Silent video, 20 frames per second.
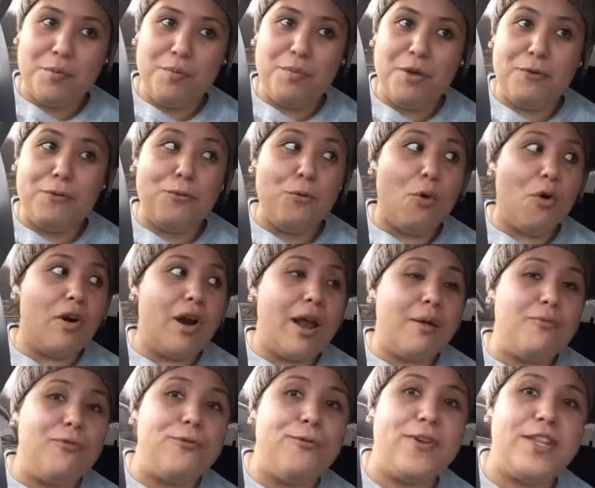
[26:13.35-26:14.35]
before
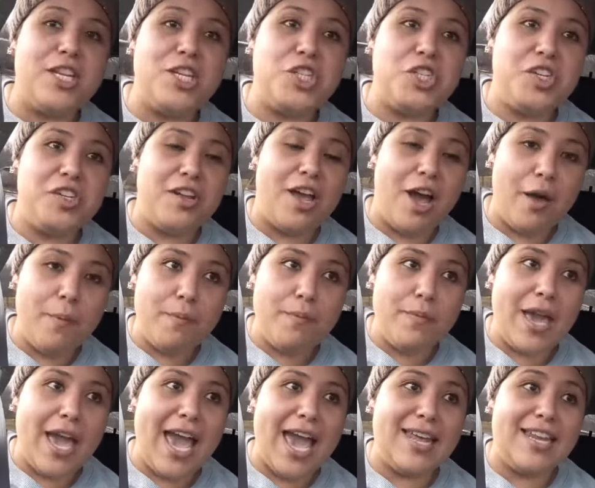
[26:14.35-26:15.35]
I'm finishing up,
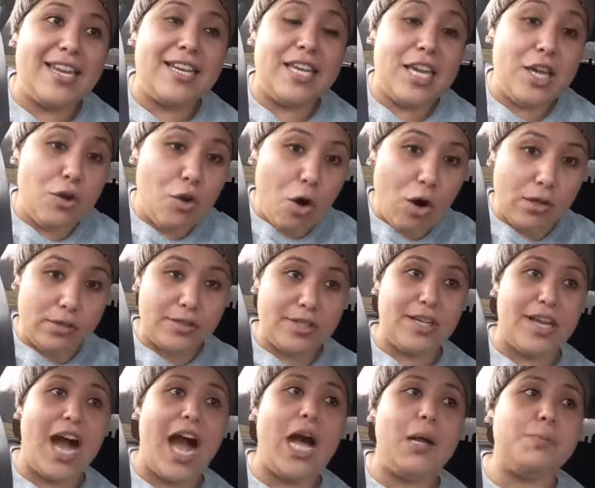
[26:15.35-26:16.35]
and then he calls
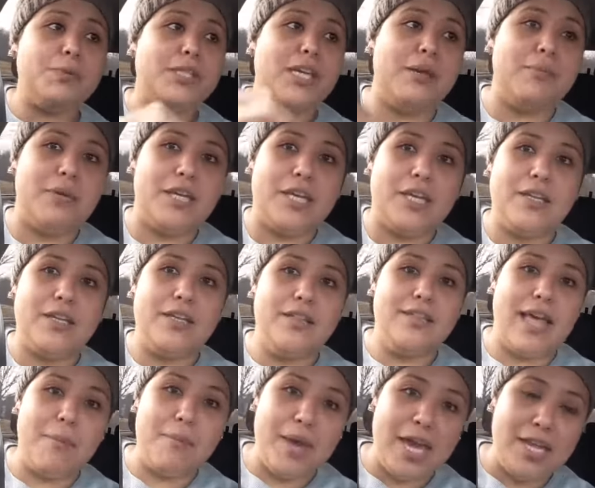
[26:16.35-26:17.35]
the cops on me.
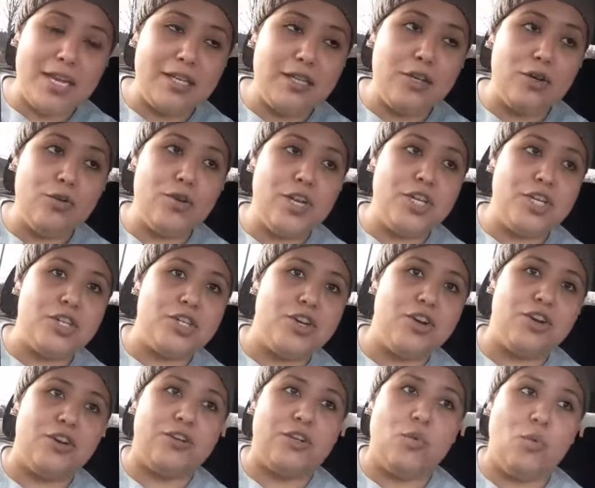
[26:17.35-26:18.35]
That man in the green
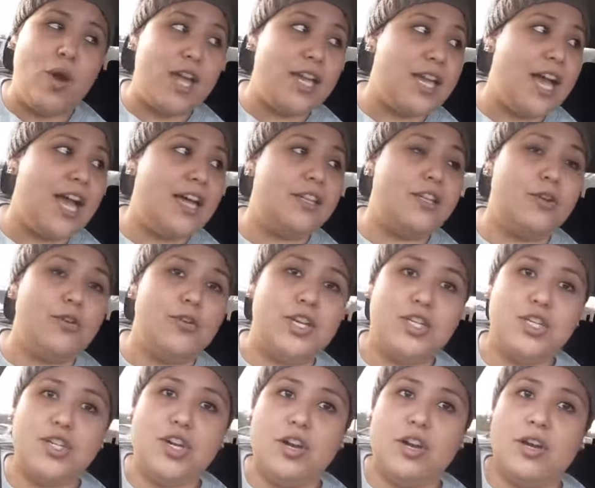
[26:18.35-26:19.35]
shirt, the white guy in the
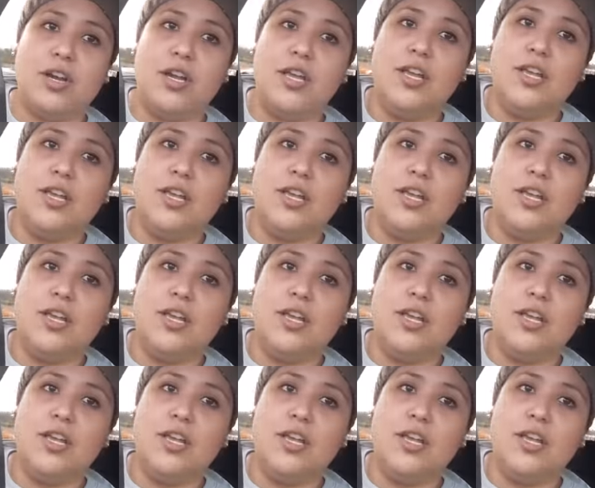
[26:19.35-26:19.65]
green shirt.